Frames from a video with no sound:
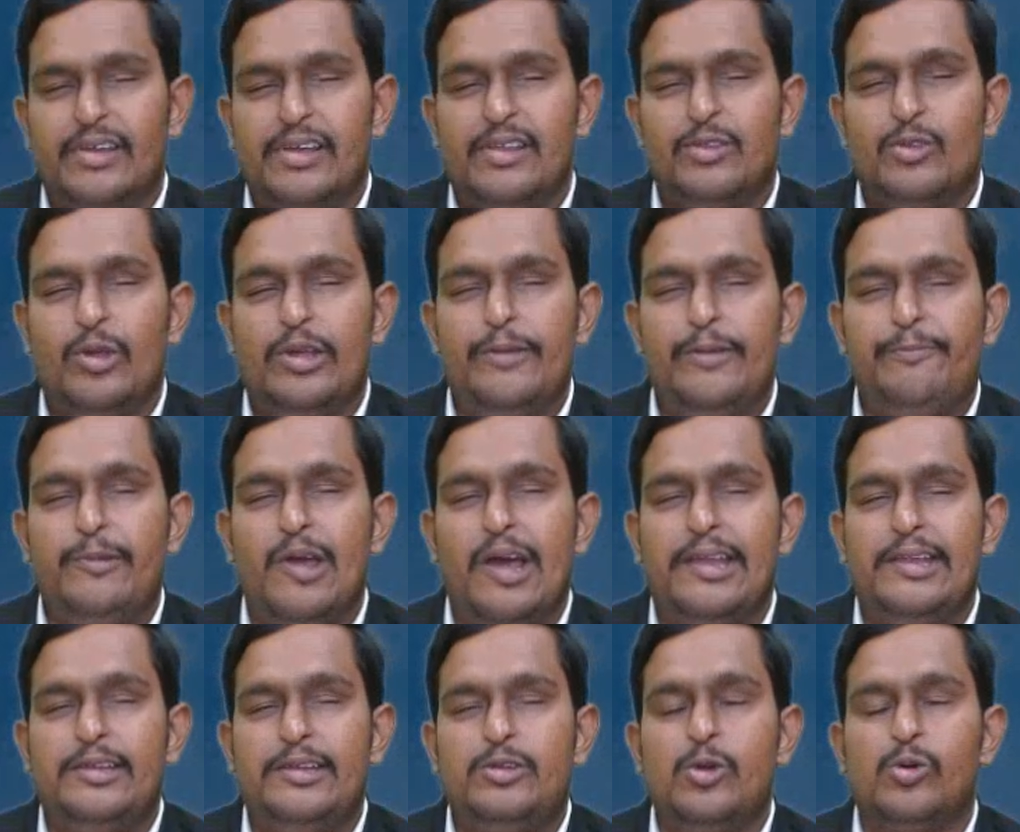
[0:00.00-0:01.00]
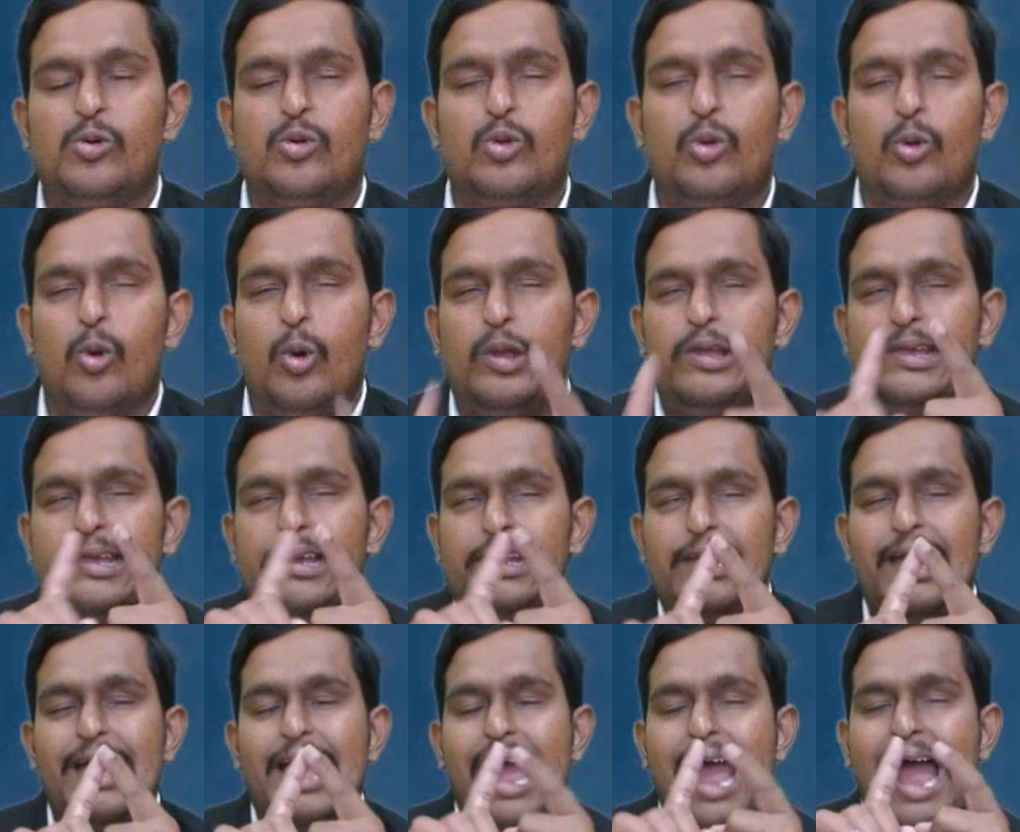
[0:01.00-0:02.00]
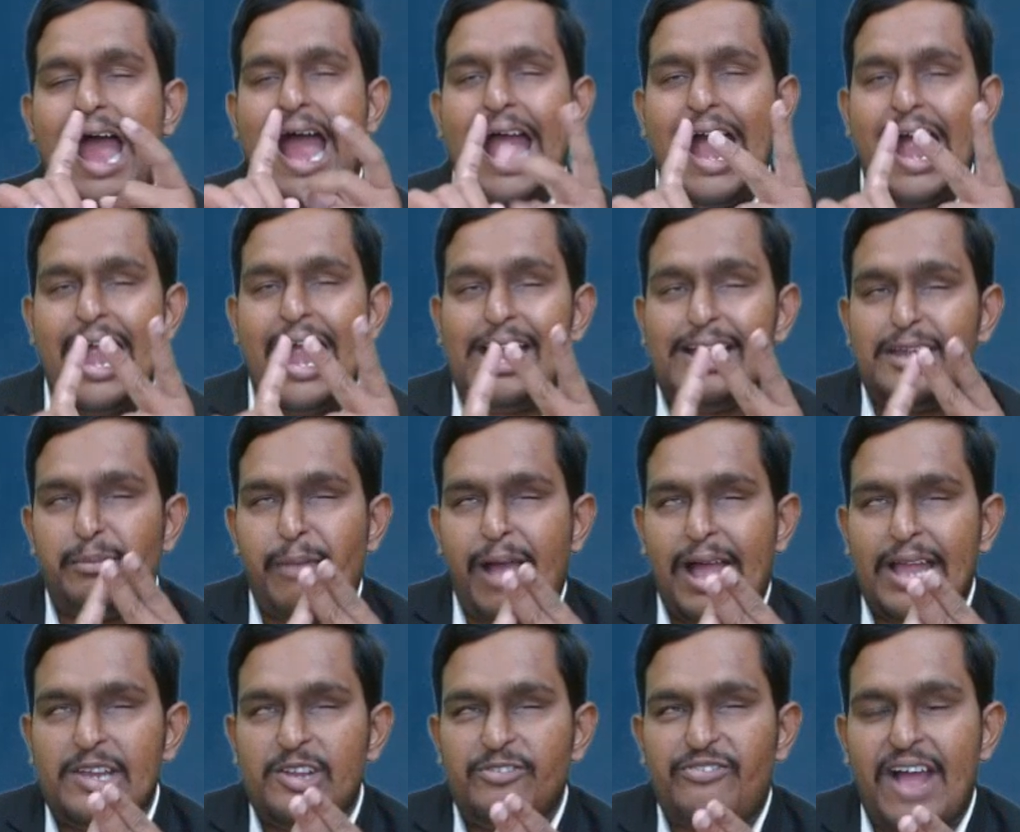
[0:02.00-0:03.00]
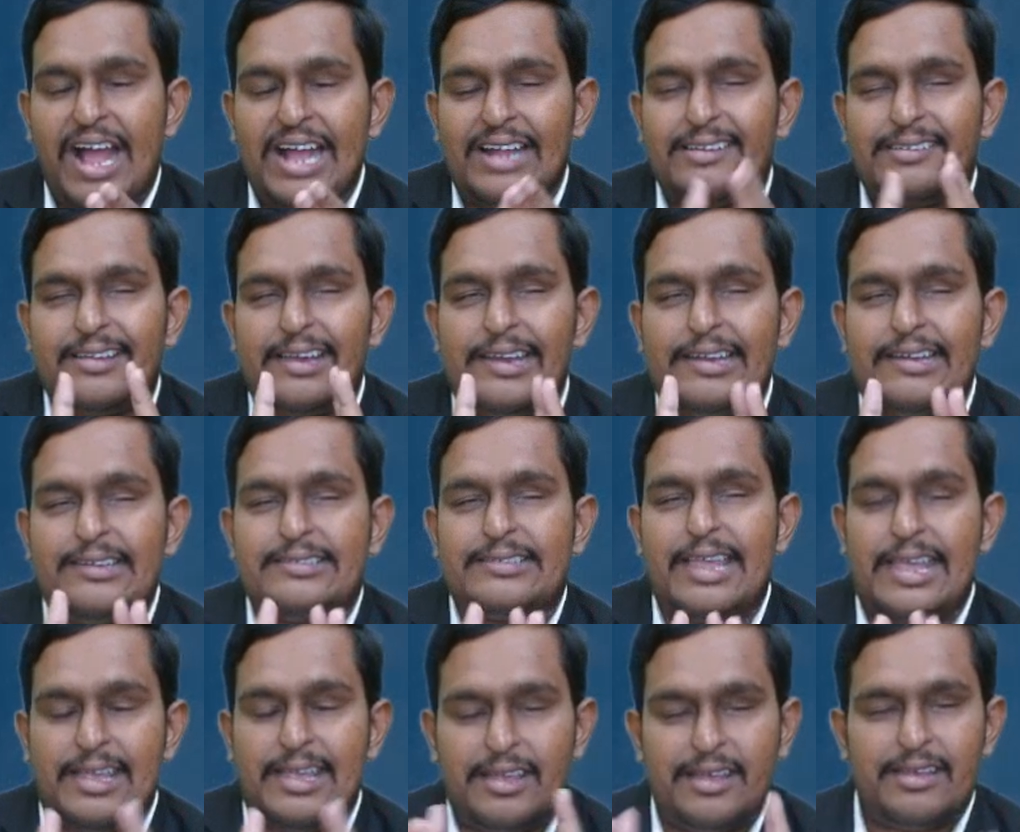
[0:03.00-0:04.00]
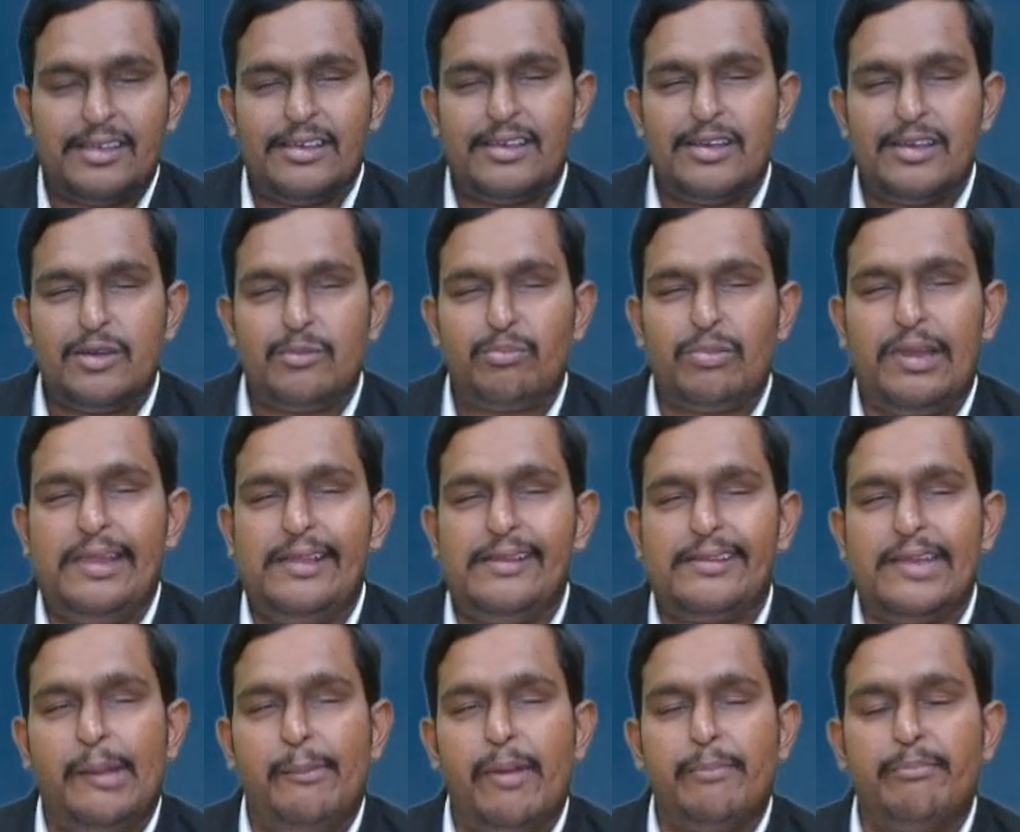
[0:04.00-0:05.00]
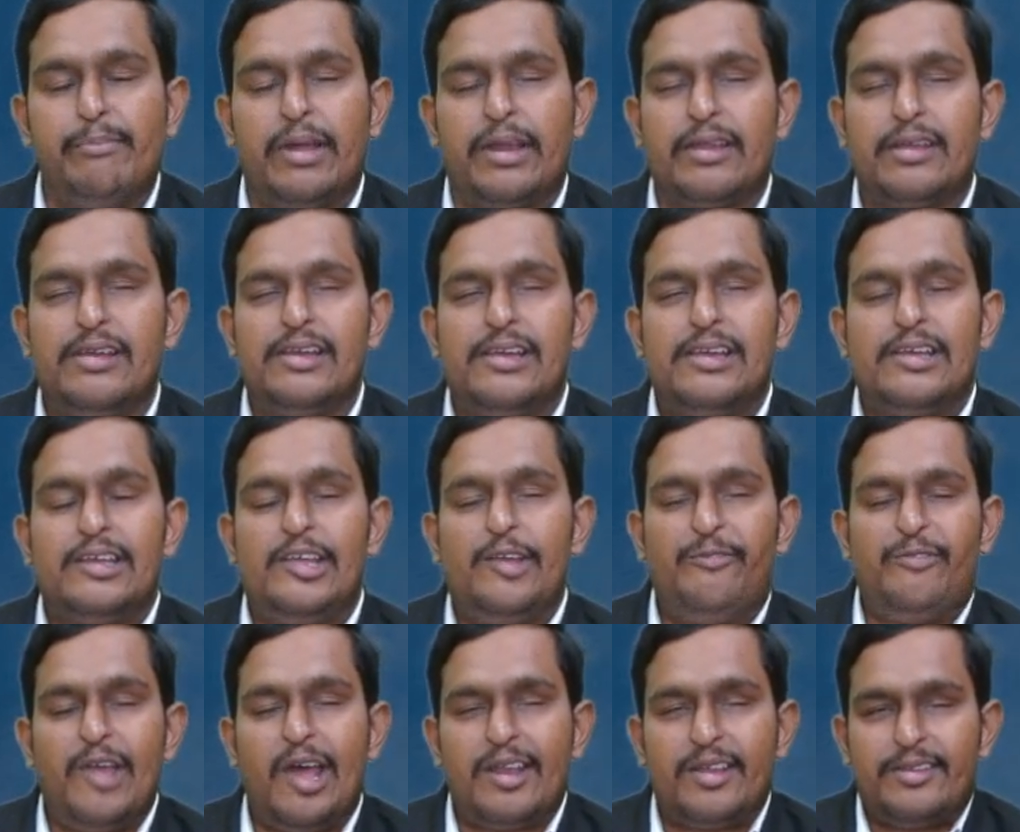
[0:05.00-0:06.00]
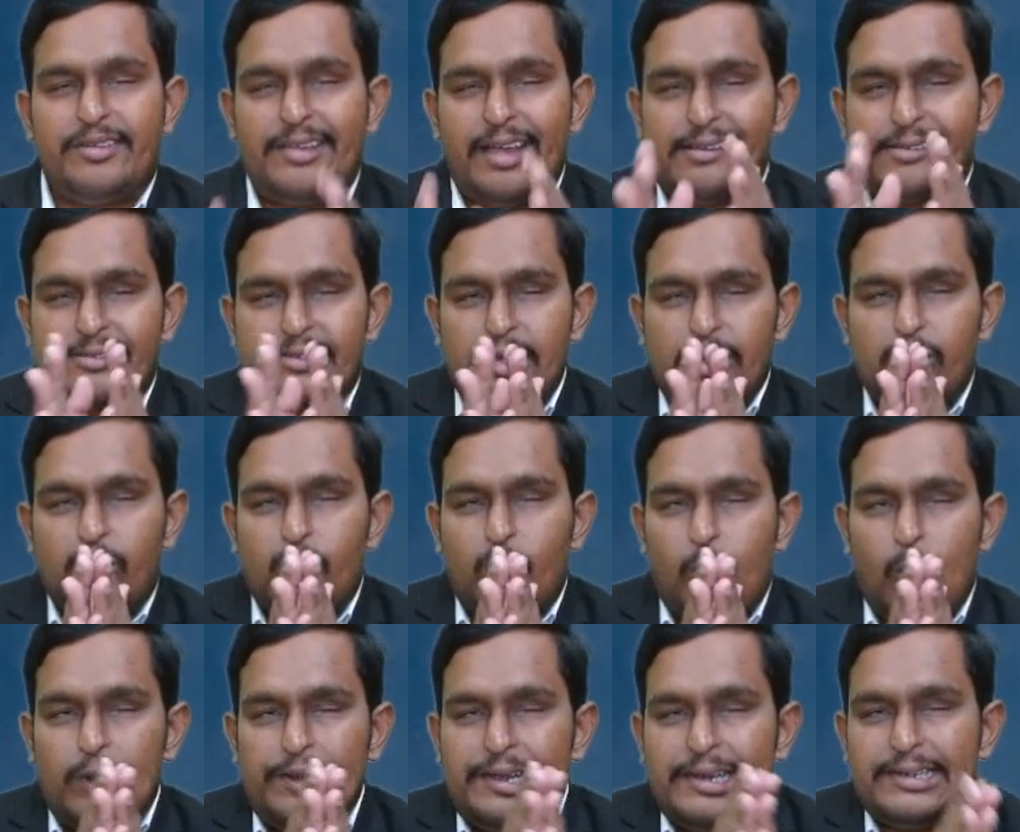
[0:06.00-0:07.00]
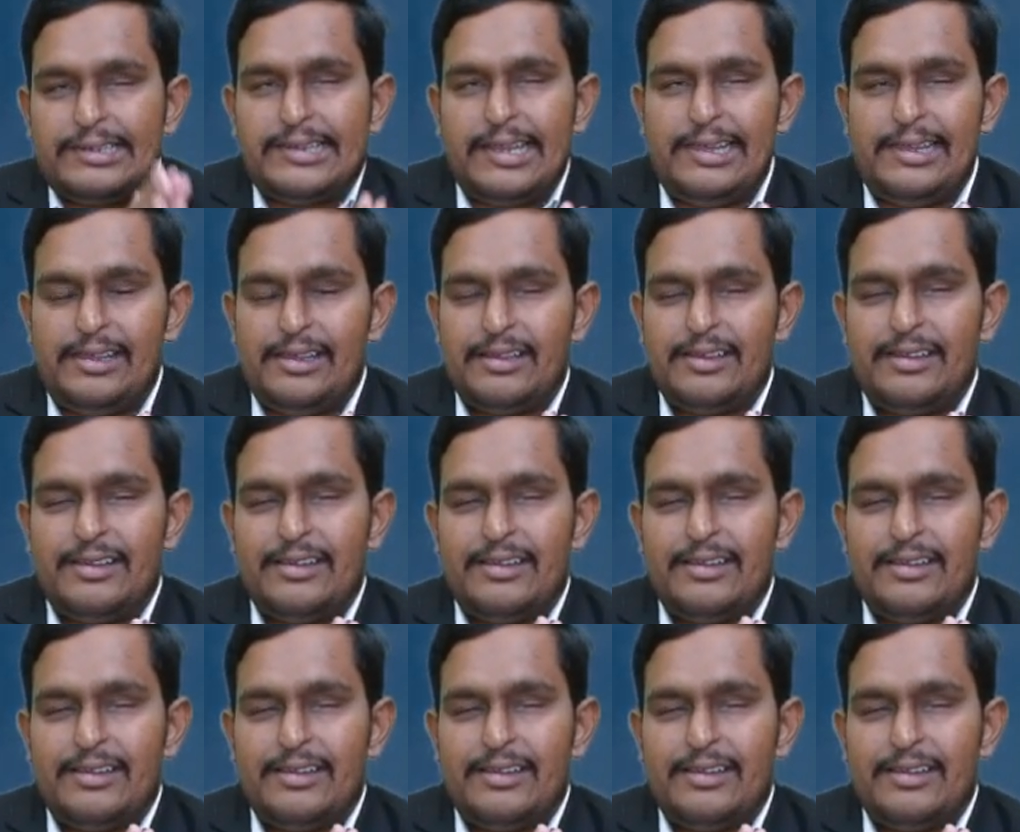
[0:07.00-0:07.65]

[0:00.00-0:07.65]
So if you are into growing and manufacturing tea, please remember, if you are just growing tea,